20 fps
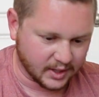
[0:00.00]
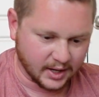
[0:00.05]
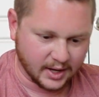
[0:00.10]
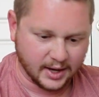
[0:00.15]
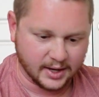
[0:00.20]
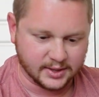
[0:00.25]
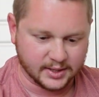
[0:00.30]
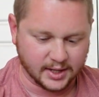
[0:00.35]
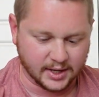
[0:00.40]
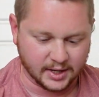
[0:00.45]

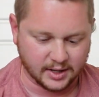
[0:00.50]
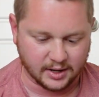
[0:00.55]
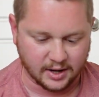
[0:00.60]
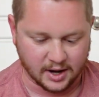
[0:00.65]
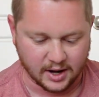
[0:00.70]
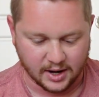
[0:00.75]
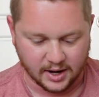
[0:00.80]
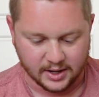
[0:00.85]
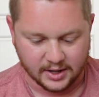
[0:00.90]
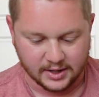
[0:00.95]
And then,
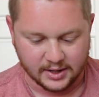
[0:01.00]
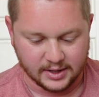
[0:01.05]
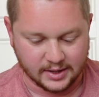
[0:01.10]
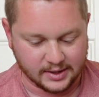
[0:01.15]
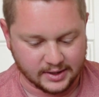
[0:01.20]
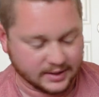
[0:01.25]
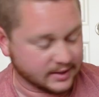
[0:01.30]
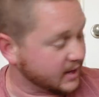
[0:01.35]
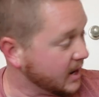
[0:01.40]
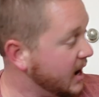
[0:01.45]

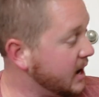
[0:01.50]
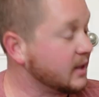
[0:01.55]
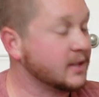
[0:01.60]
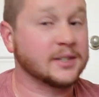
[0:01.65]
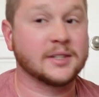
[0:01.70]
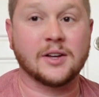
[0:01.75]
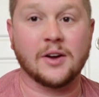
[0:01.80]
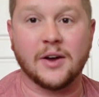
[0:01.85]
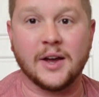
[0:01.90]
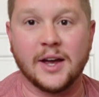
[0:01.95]
yeah,
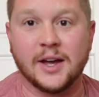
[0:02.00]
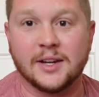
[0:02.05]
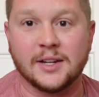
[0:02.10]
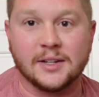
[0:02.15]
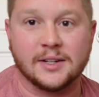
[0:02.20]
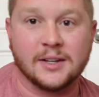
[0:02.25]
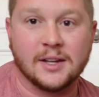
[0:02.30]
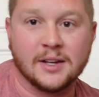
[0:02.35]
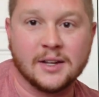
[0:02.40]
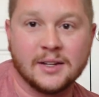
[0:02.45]
let's go ahead
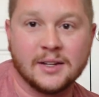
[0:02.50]
and